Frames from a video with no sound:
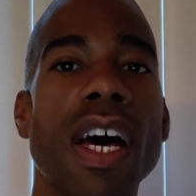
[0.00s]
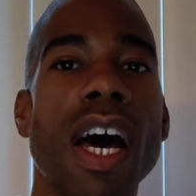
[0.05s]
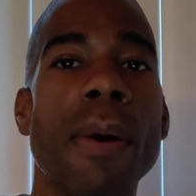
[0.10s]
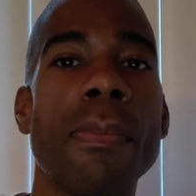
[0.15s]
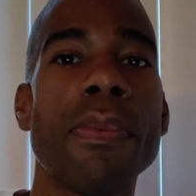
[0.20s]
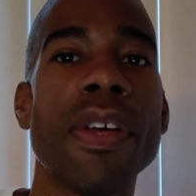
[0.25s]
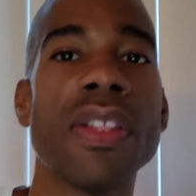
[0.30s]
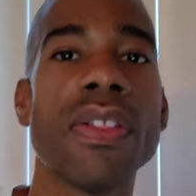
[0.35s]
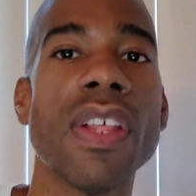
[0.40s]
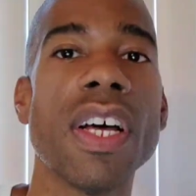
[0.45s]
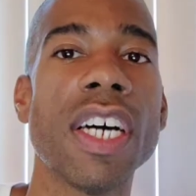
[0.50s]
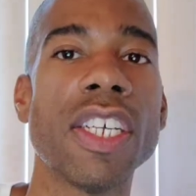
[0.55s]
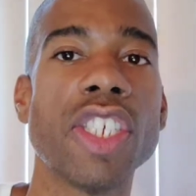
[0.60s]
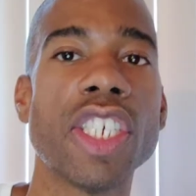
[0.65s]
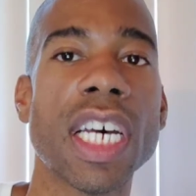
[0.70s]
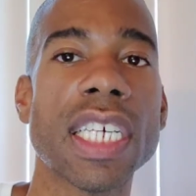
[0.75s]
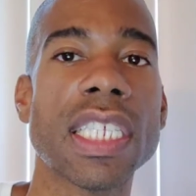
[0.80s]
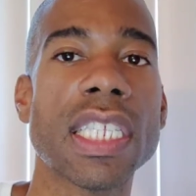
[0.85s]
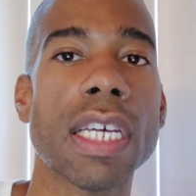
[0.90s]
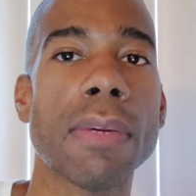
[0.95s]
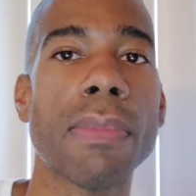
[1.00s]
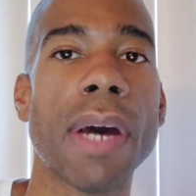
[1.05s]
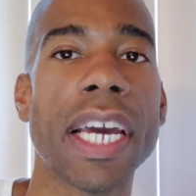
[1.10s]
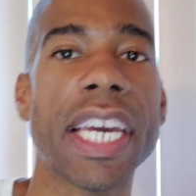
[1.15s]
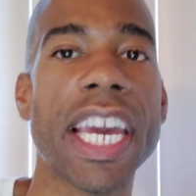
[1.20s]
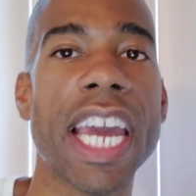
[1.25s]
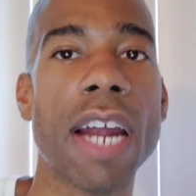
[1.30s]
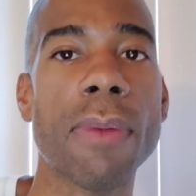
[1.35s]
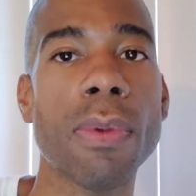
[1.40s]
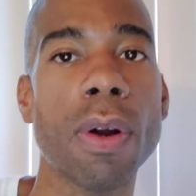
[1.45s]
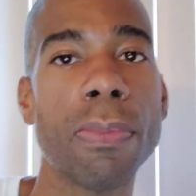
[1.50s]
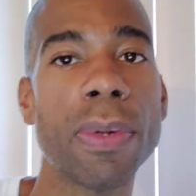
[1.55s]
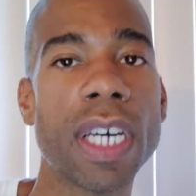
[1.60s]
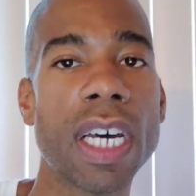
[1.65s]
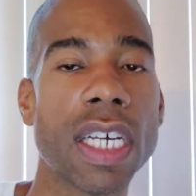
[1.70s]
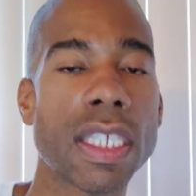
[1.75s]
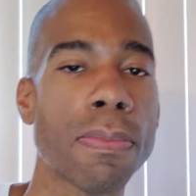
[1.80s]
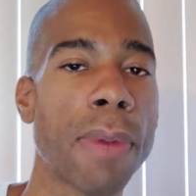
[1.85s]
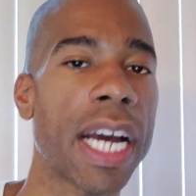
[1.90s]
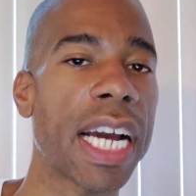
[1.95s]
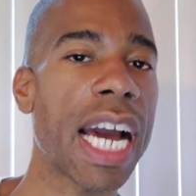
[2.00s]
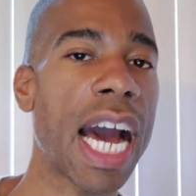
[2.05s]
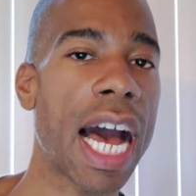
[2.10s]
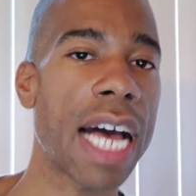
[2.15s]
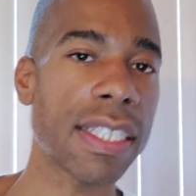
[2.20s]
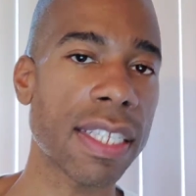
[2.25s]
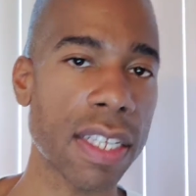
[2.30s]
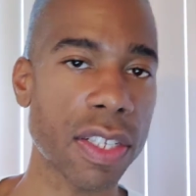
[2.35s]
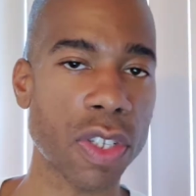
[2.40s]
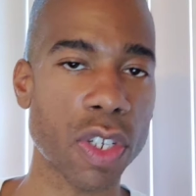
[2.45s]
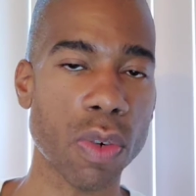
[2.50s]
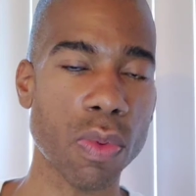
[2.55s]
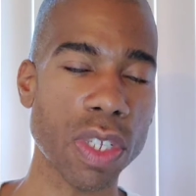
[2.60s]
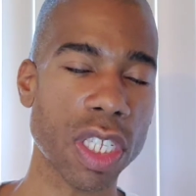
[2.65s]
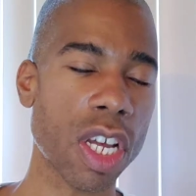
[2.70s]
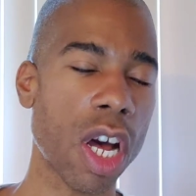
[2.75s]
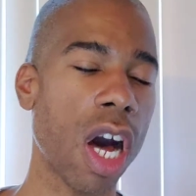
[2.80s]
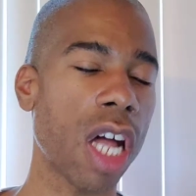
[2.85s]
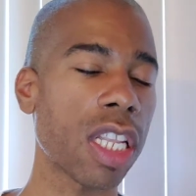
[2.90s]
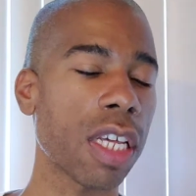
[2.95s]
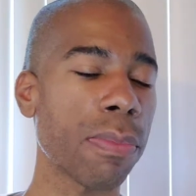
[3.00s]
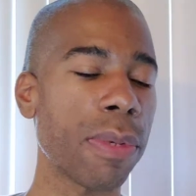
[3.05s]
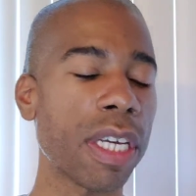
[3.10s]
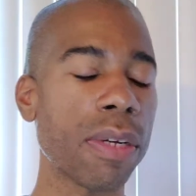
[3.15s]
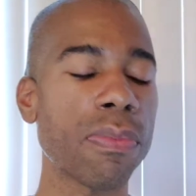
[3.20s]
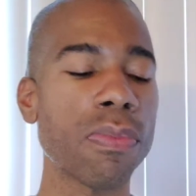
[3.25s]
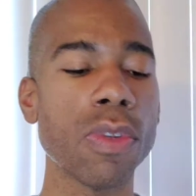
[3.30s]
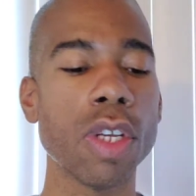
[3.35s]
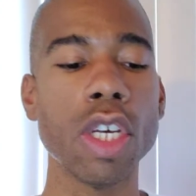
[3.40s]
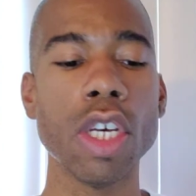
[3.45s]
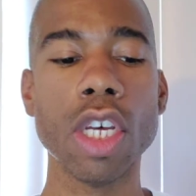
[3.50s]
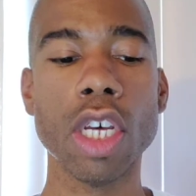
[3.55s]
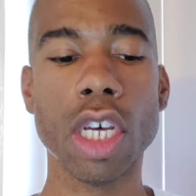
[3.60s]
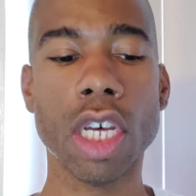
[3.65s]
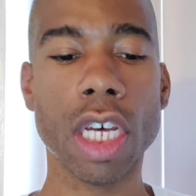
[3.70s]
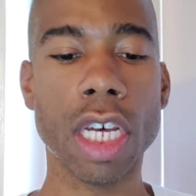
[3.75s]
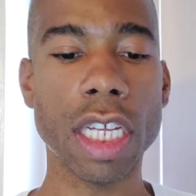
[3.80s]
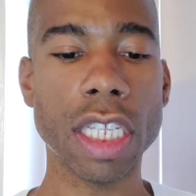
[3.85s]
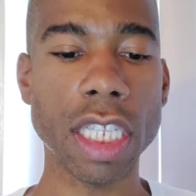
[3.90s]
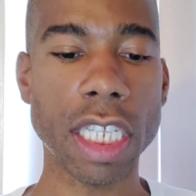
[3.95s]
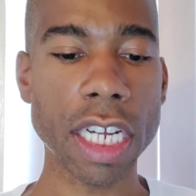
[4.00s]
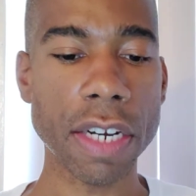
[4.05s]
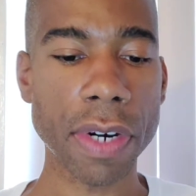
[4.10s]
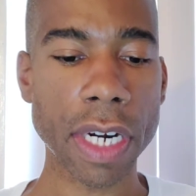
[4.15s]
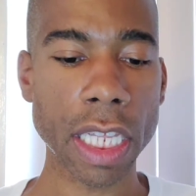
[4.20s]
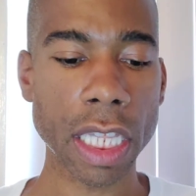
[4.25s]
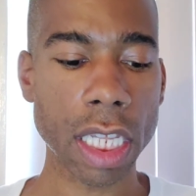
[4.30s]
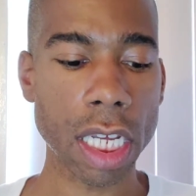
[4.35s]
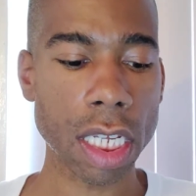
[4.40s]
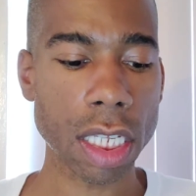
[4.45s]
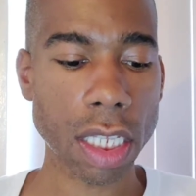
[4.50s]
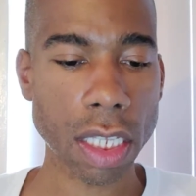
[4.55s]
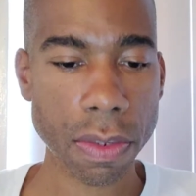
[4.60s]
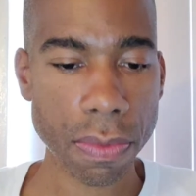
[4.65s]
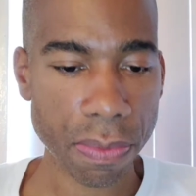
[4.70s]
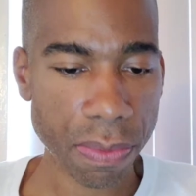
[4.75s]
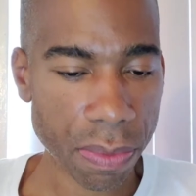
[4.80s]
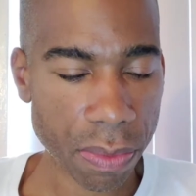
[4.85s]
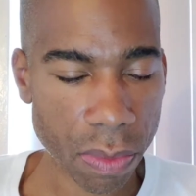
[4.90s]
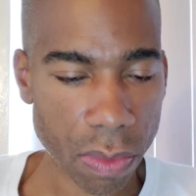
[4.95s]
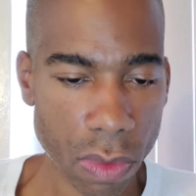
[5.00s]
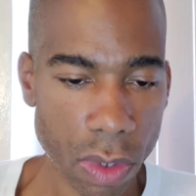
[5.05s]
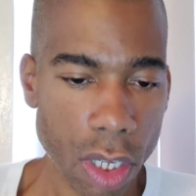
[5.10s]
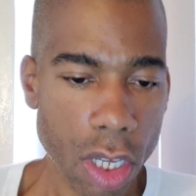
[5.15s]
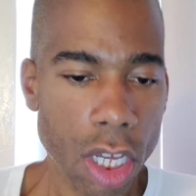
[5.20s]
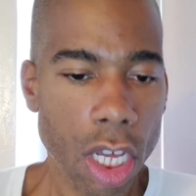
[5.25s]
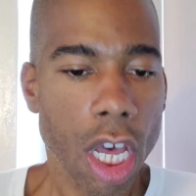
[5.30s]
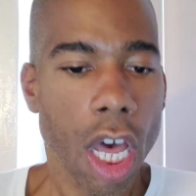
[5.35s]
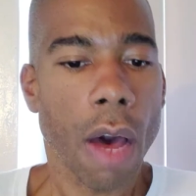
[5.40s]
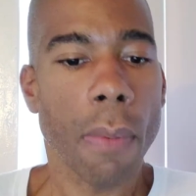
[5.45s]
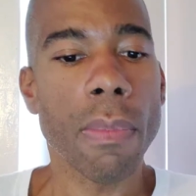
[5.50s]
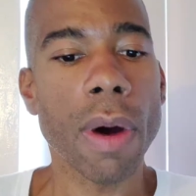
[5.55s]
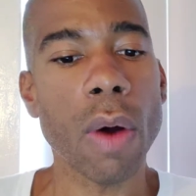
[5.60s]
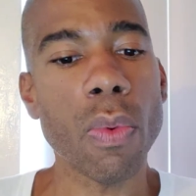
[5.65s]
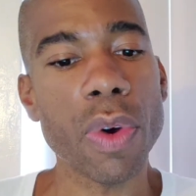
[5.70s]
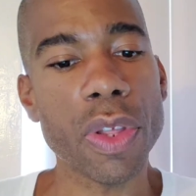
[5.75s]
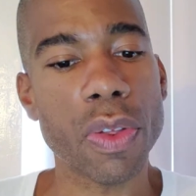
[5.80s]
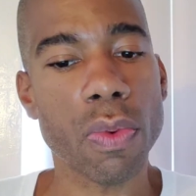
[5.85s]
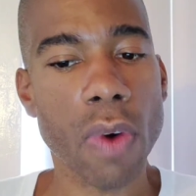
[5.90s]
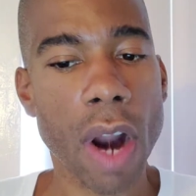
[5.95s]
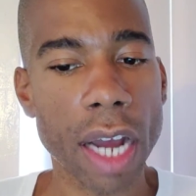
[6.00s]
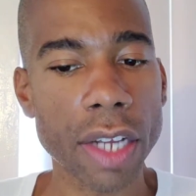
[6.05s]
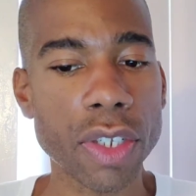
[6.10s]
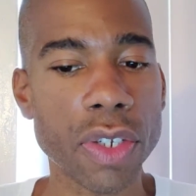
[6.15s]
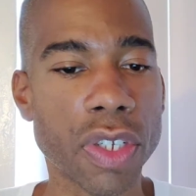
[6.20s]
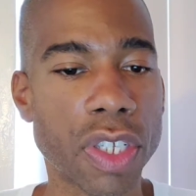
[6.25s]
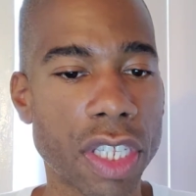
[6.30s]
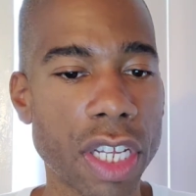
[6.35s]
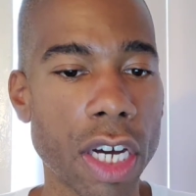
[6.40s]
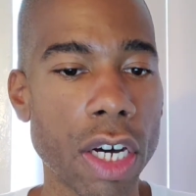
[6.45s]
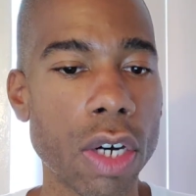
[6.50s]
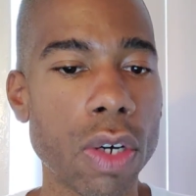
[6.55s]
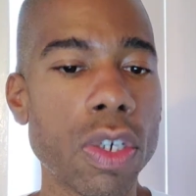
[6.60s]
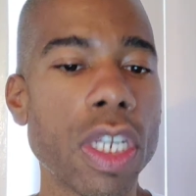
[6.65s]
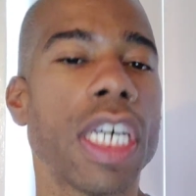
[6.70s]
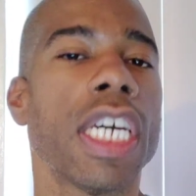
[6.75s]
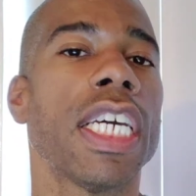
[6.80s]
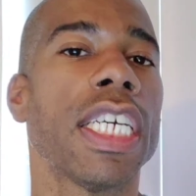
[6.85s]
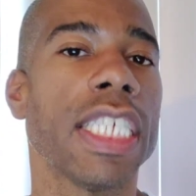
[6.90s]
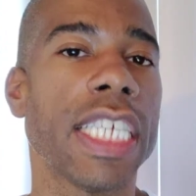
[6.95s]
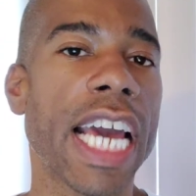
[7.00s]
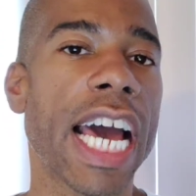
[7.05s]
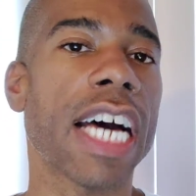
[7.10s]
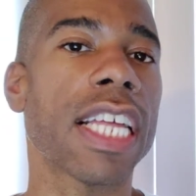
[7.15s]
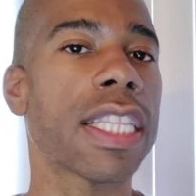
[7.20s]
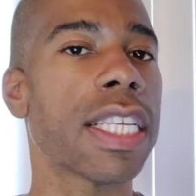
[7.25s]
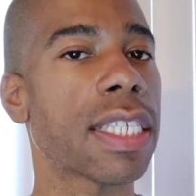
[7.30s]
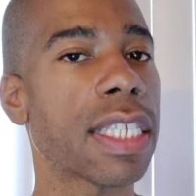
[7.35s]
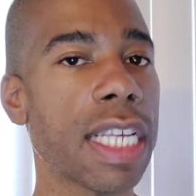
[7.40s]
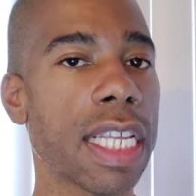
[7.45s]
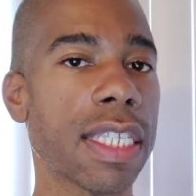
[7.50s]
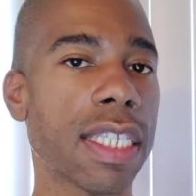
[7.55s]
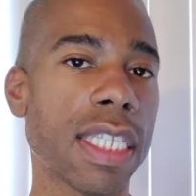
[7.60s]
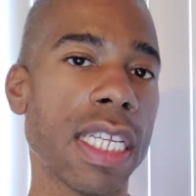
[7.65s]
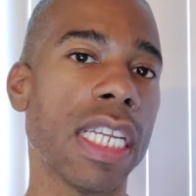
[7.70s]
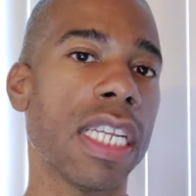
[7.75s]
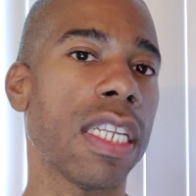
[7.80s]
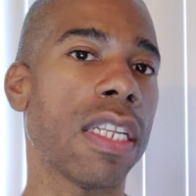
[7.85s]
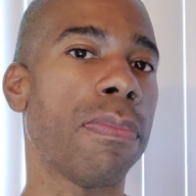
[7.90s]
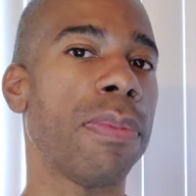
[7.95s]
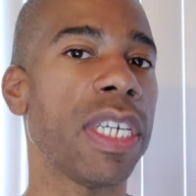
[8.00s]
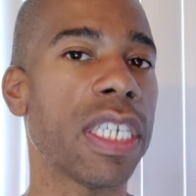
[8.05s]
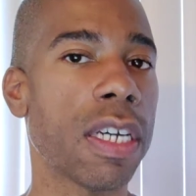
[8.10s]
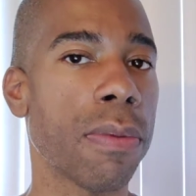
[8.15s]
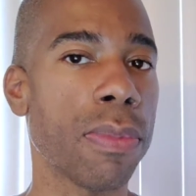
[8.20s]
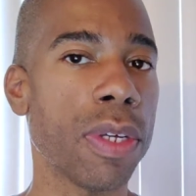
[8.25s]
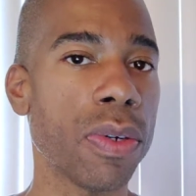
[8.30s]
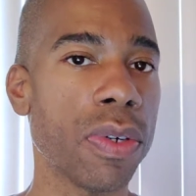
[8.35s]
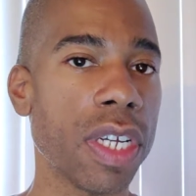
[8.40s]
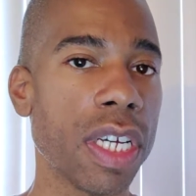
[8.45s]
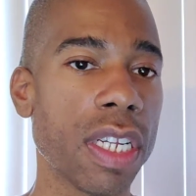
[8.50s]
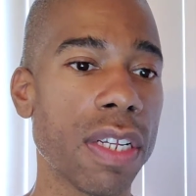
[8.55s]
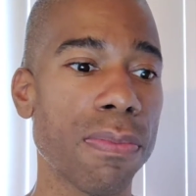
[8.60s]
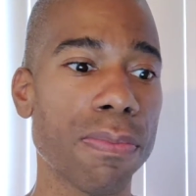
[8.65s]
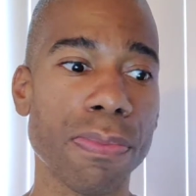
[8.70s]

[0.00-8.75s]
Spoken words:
I'm adjusting my camera because my god sister was calling me during this. But with Roger Stone, yeah, the sentence needed to be commuted.